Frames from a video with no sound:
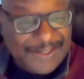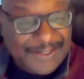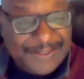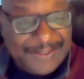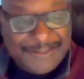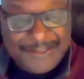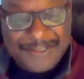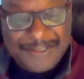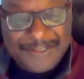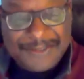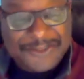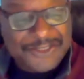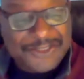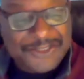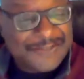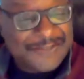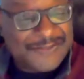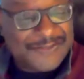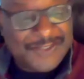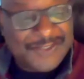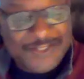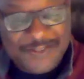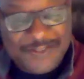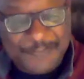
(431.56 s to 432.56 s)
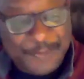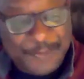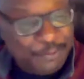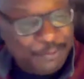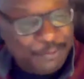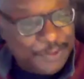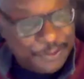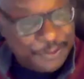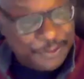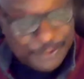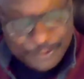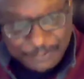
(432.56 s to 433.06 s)
It just seems
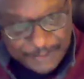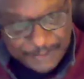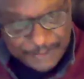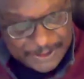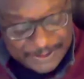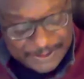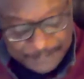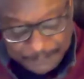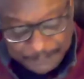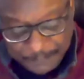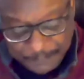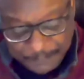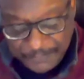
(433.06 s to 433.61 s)
bewildering.